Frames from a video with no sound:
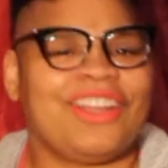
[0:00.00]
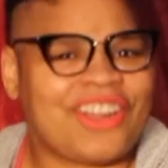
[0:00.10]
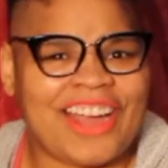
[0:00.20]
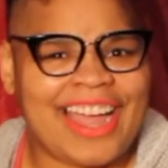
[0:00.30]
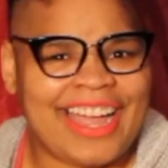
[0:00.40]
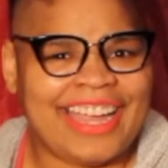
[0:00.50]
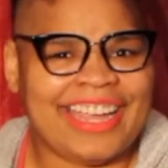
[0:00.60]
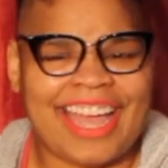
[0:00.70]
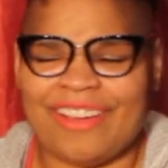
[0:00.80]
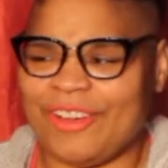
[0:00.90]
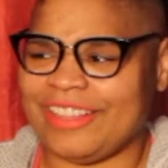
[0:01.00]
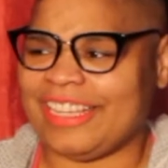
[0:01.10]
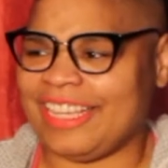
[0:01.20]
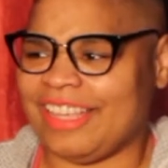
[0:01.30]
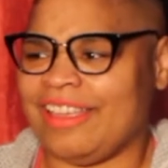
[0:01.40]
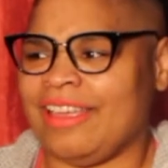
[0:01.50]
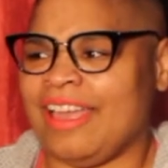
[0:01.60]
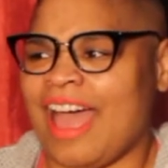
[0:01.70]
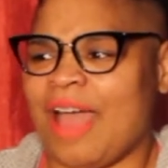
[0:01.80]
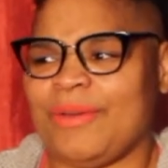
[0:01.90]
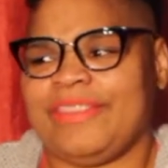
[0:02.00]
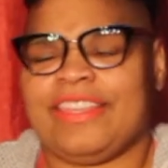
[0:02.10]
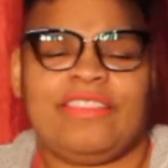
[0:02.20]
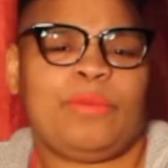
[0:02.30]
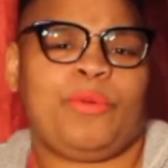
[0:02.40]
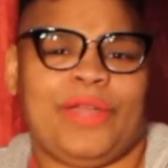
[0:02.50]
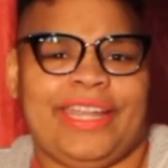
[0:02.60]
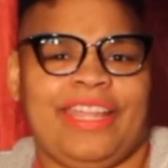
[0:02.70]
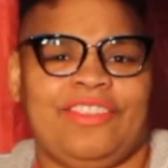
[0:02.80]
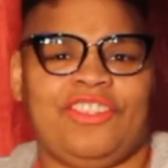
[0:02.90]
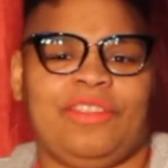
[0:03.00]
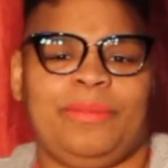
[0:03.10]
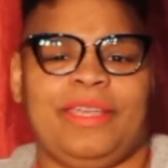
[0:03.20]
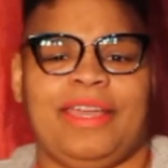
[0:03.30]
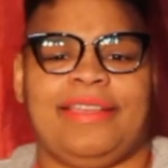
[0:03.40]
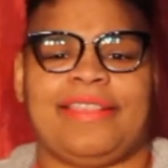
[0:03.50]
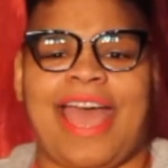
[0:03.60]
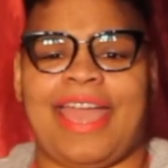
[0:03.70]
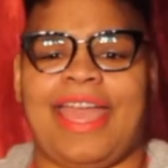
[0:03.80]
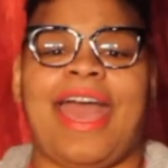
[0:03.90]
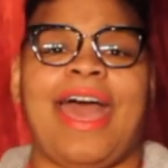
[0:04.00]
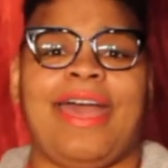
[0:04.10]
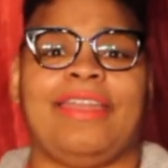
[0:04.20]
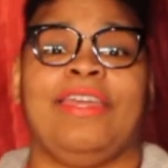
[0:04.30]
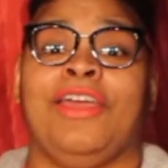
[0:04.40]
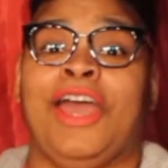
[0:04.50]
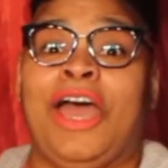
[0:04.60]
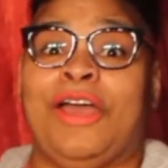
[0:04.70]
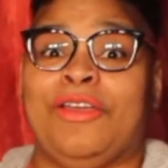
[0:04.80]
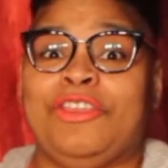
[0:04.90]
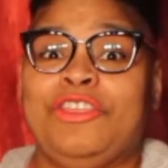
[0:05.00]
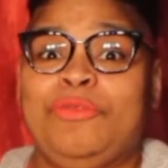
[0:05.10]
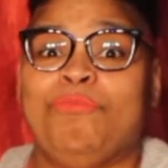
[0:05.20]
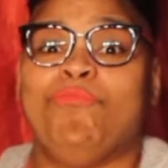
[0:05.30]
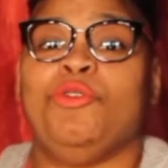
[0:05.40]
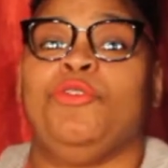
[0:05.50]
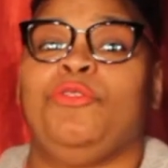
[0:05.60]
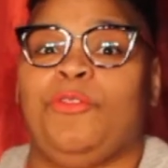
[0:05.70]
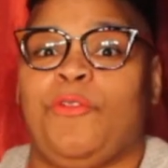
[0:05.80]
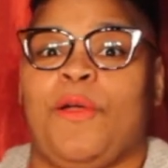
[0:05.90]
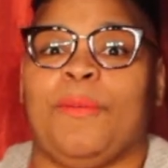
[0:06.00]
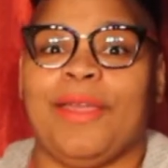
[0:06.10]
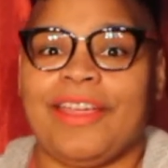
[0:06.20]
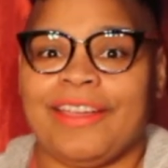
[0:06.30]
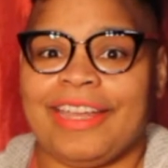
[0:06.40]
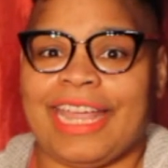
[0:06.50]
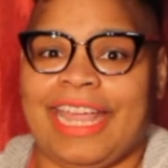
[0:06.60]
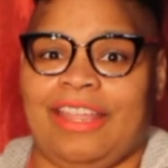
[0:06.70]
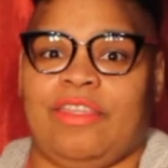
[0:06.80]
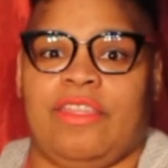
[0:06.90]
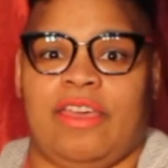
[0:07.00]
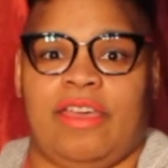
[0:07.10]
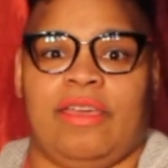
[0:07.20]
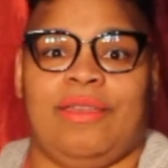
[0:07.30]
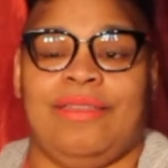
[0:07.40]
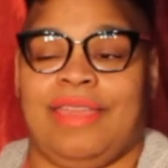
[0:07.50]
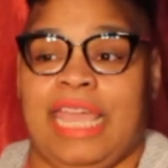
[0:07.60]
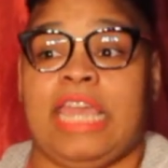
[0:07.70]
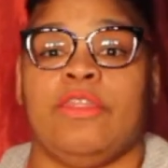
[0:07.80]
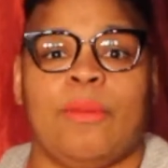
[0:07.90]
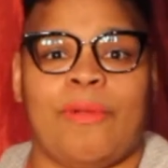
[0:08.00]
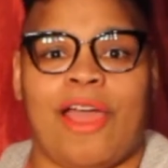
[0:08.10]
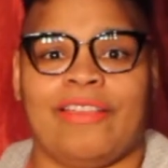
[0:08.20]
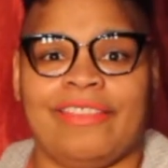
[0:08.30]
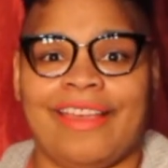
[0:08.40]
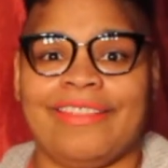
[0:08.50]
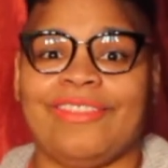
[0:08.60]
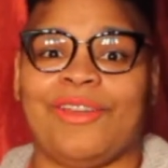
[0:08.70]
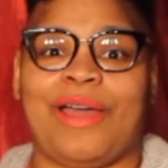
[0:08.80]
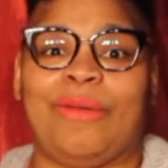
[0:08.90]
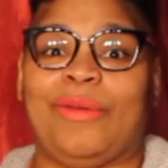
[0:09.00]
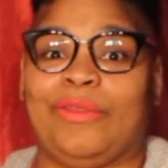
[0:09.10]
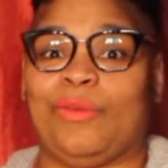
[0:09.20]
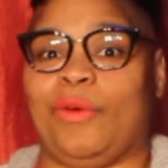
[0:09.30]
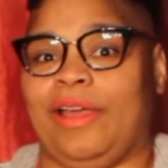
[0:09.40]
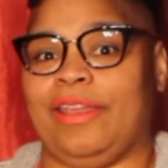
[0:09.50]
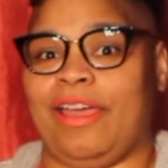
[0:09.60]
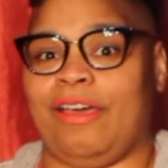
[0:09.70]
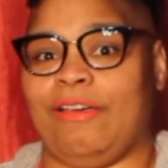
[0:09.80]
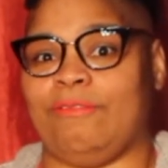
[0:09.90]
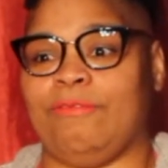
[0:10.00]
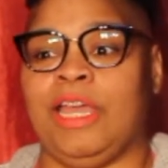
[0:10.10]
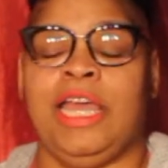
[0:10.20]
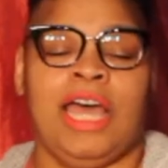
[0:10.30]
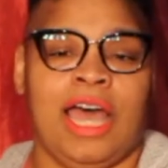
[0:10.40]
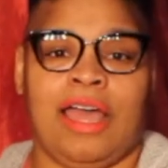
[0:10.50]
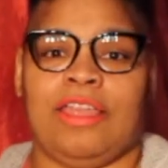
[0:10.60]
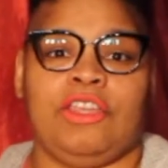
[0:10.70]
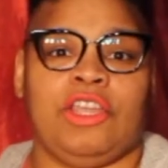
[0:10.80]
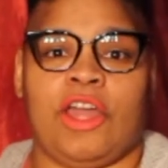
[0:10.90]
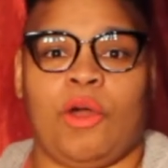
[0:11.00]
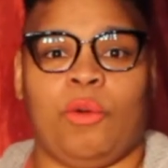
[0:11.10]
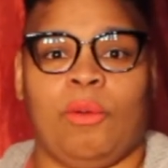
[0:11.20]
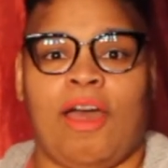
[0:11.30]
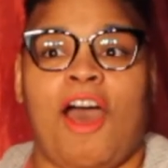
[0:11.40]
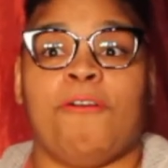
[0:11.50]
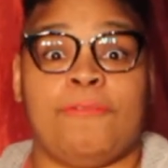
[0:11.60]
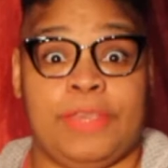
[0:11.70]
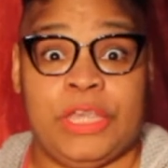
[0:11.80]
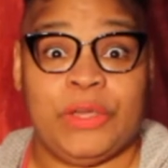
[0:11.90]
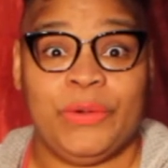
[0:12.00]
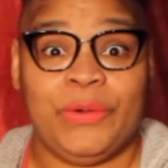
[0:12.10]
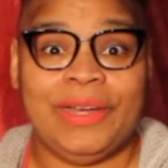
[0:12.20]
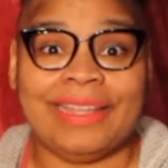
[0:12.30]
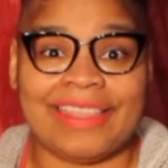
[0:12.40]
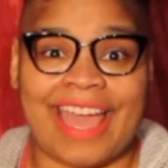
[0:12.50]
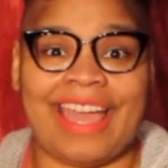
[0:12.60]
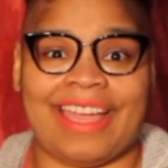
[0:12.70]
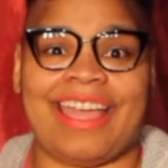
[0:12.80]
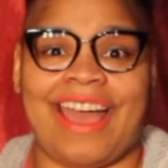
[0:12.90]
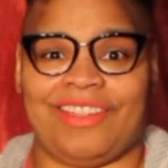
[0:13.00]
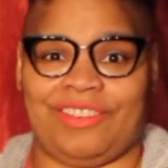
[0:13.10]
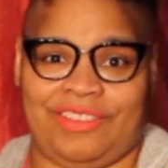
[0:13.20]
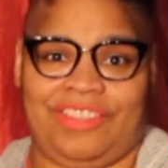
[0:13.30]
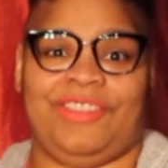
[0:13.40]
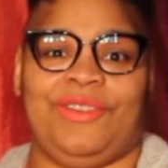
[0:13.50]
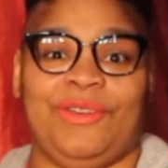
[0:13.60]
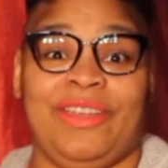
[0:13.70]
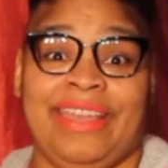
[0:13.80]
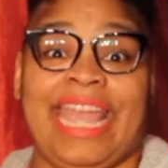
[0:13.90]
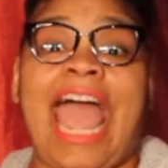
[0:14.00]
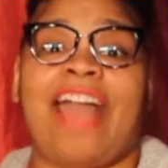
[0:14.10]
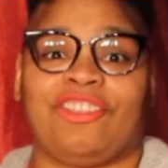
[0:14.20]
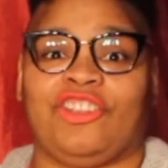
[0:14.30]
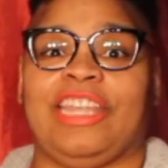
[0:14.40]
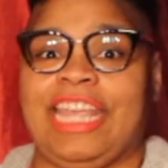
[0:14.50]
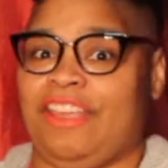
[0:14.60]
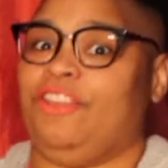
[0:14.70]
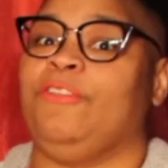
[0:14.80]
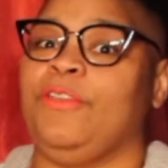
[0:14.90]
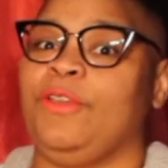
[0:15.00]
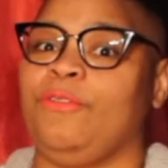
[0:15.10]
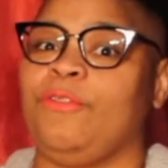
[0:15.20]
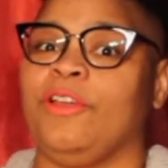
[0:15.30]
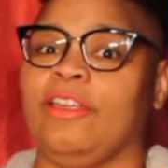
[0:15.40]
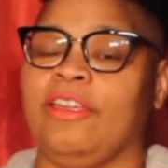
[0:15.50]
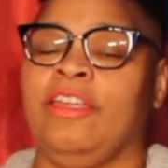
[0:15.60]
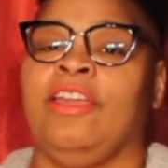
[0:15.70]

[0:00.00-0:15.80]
cry. I was disappointed just because I had moved forward in the process. So I was one of, a few that had gotten to actually interview for